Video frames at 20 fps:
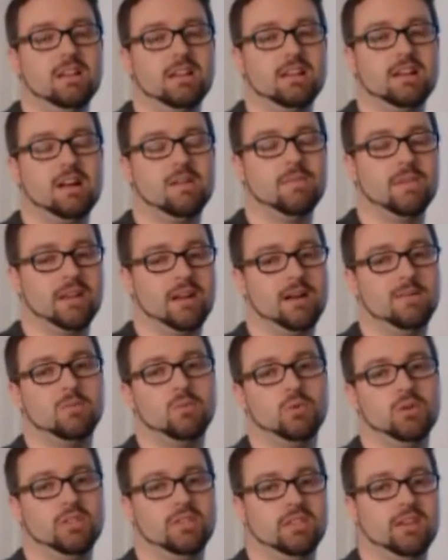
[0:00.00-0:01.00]
coming up
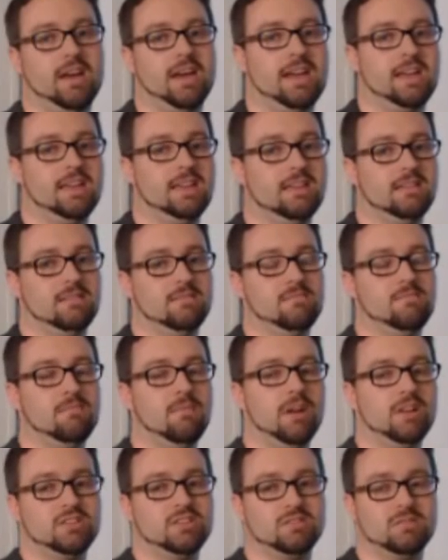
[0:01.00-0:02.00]
with a
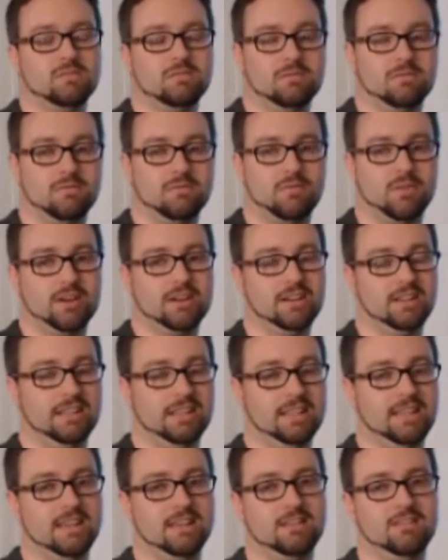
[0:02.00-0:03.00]
much
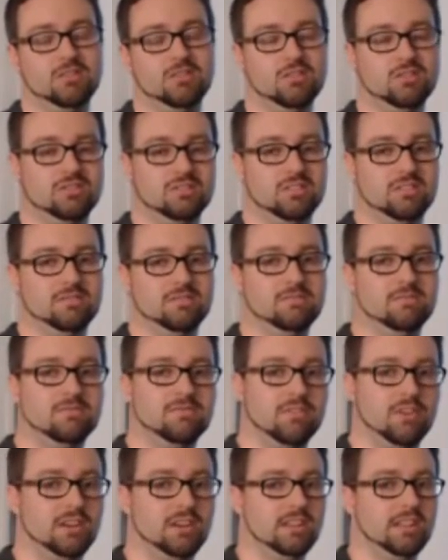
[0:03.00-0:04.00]
friendlier,
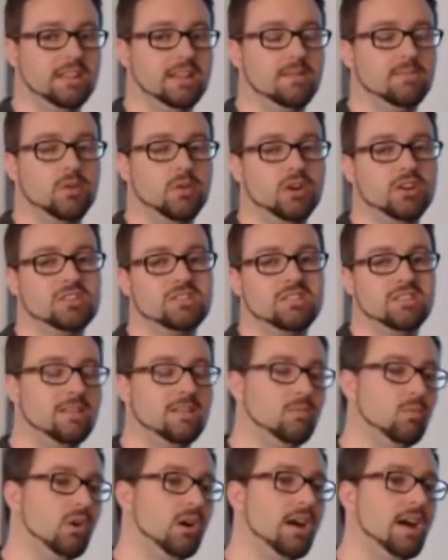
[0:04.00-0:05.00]
user-friendly approach
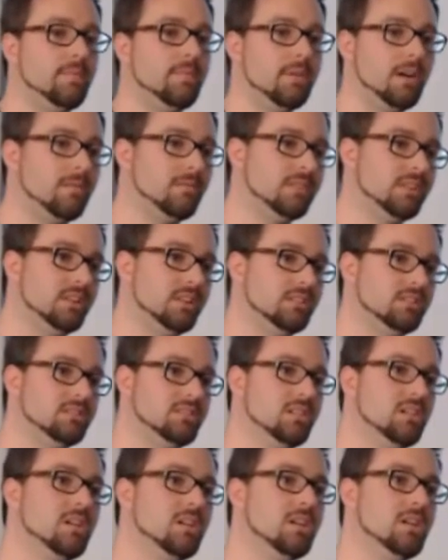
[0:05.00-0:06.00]
than what AppArmor does,
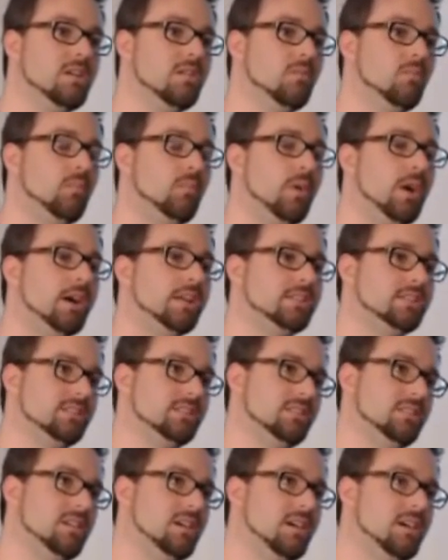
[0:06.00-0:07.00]
but
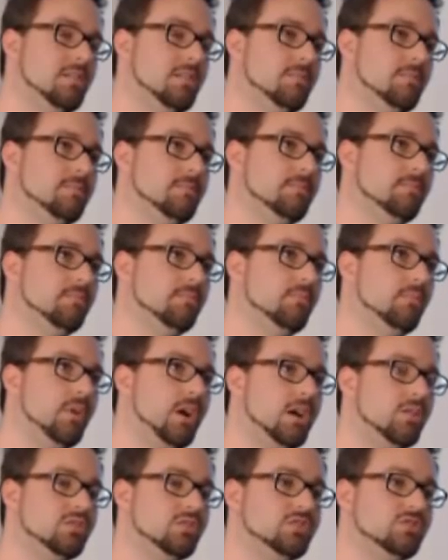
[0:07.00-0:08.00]

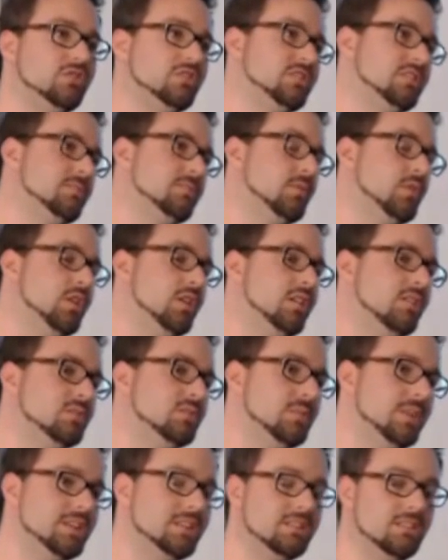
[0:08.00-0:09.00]
by restricting programs
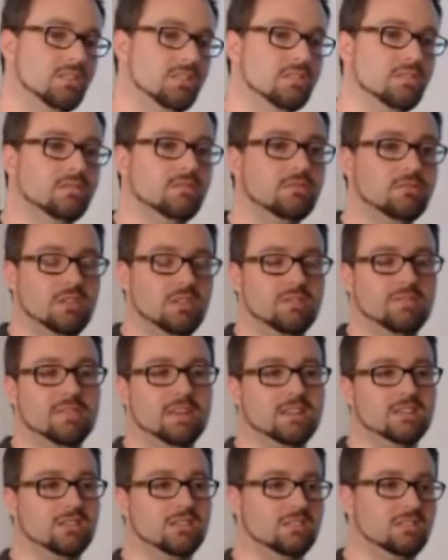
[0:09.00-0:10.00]
based on the
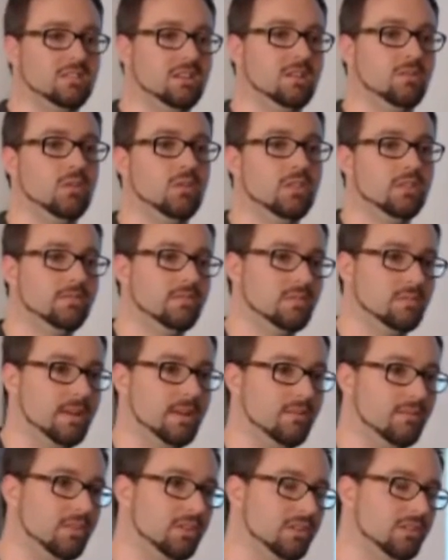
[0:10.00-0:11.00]
features that you want them to be
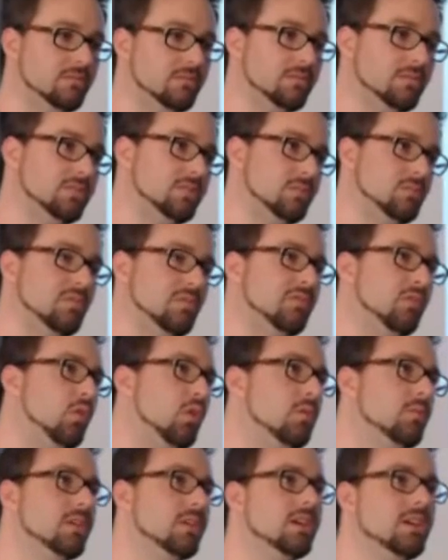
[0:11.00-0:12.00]
able to
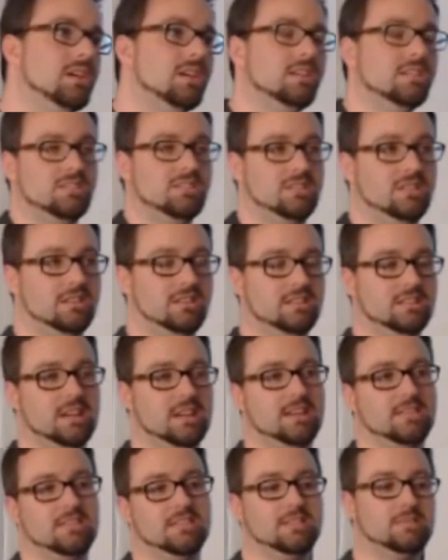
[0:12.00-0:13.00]
perform. So you can
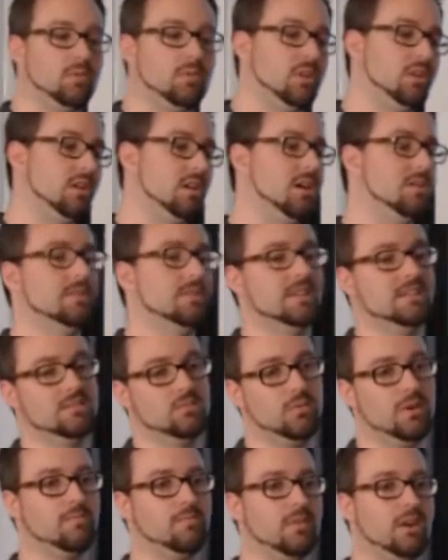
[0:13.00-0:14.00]
say this program is a
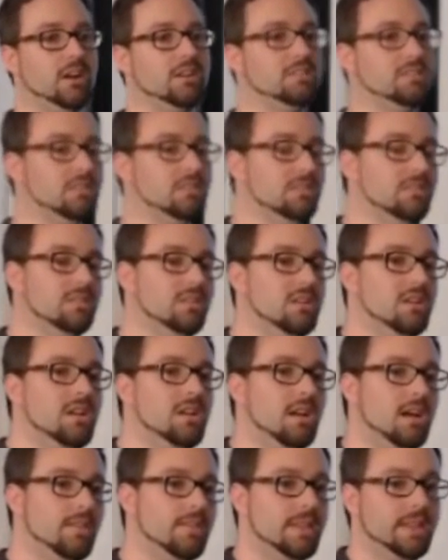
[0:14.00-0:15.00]
web browser,
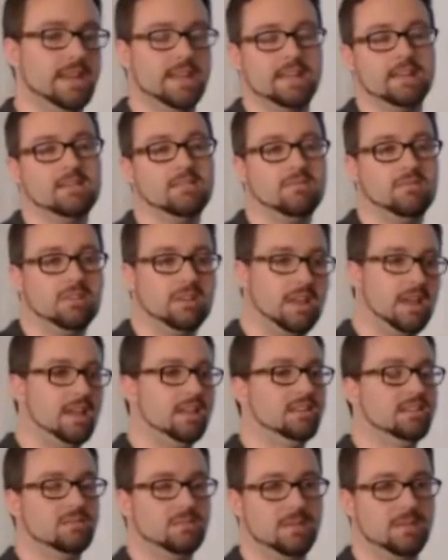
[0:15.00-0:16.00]
and then it can